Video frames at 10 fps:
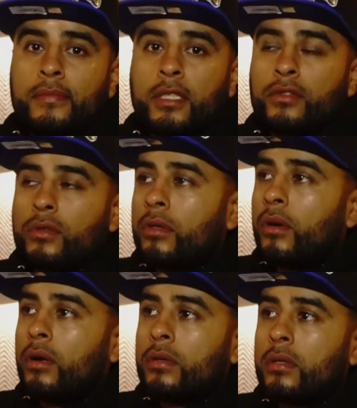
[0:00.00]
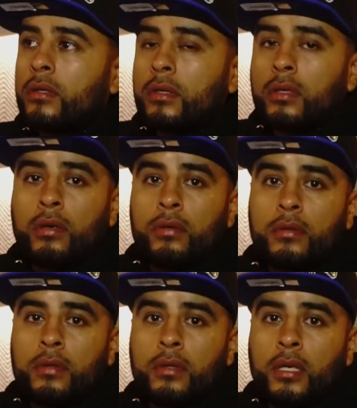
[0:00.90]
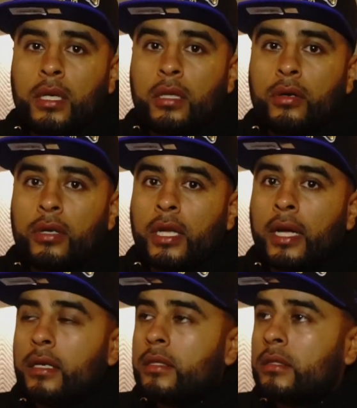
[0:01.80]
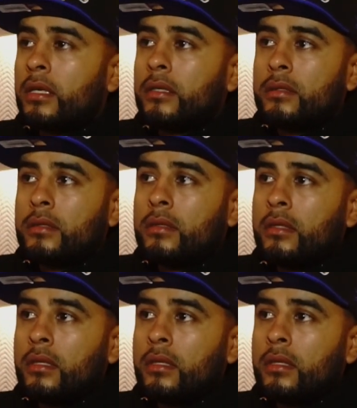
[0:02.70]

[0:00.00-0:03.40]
It's through growth, you know, and learning how to adjust.